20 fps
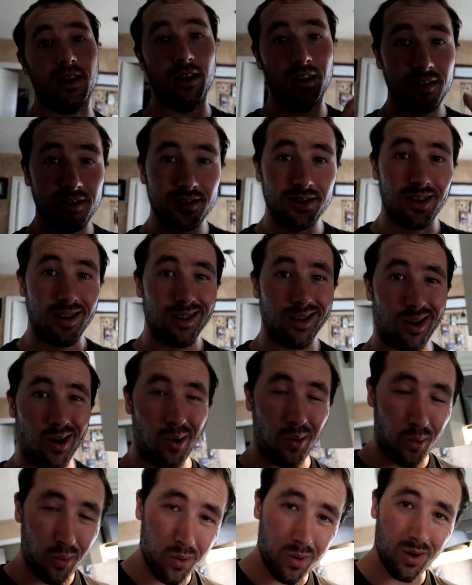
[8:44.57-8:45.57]
Y'all saw the
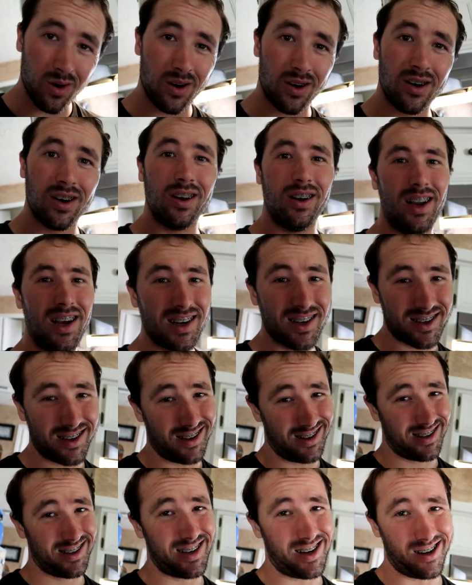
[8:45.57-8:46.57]
corn next to
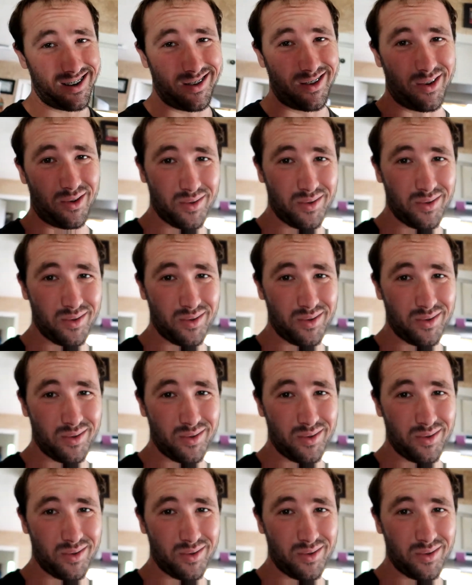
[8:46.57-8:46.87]
the steak on the